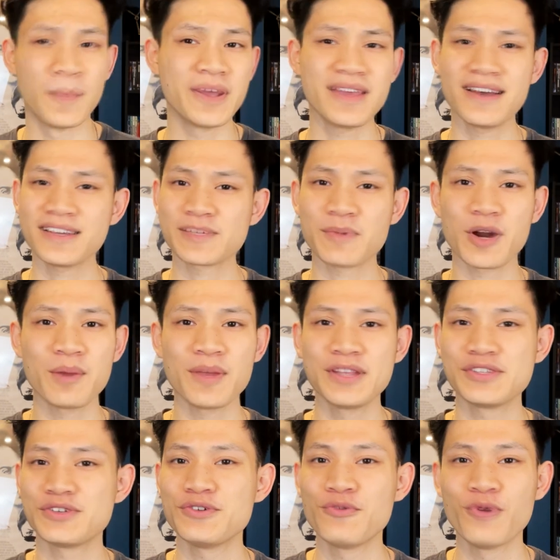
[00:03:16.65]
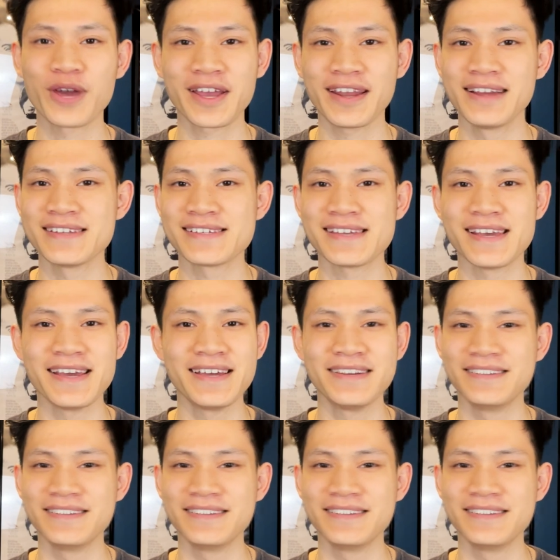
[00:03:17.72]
But yeah, Spider-Man 2, what can I say?